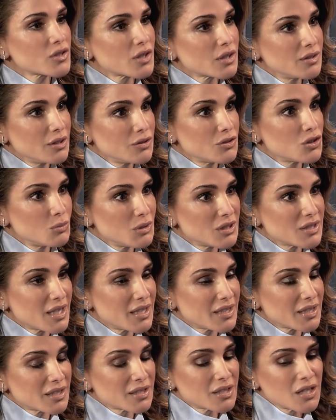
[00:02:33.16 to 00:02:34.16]
that need to be
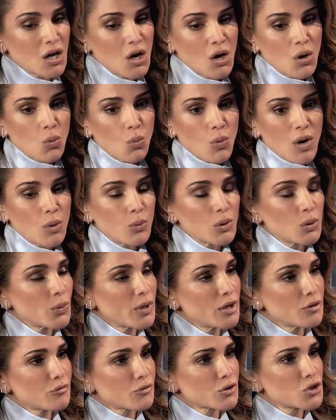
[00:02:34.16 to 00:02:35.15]
taken while we
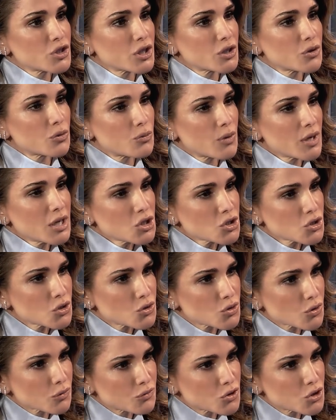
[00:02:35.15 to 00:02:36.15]
wait for
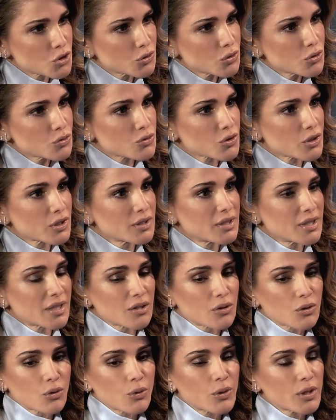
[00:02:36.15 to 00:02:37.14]
generations of children that
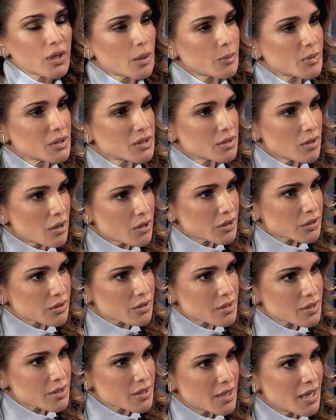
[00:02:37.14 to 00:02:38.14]
are growing up in
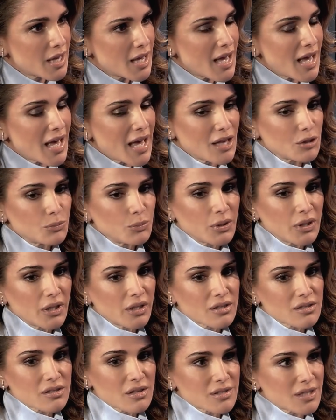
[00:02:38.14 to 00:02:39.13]
darkness and
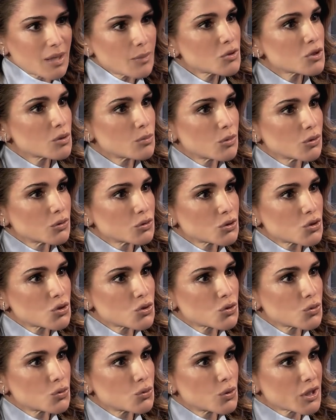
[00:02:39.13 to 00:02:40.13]
being susceptible
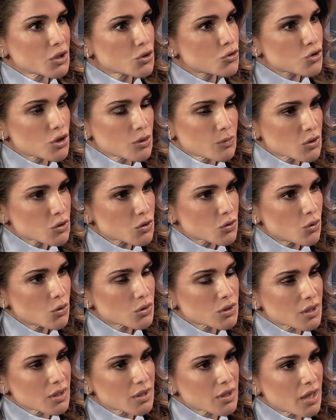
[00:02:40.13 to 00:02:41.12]
to extremist
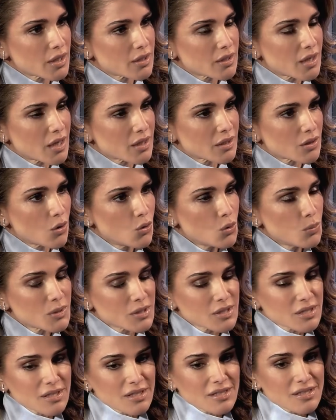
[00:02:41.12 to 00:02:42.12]
thought and
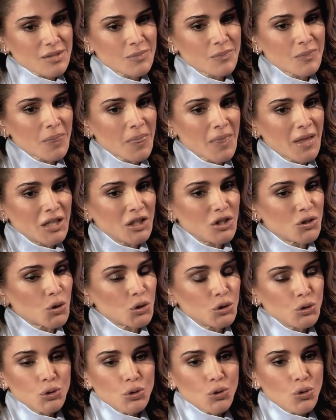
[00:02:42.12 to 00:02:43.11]
hopelessness. You
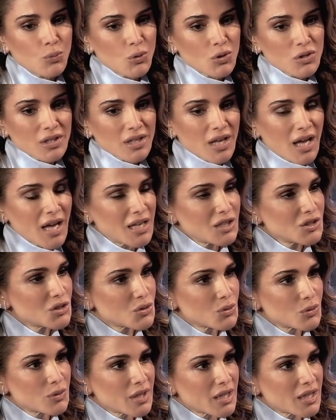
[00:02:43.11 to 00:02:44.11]
know more than I
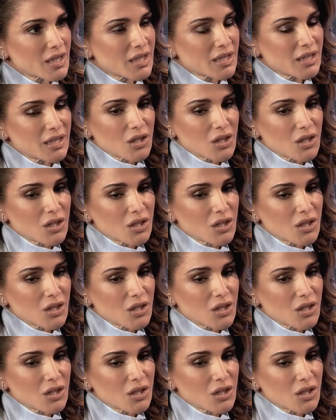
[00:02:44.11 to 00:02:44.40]
do that, you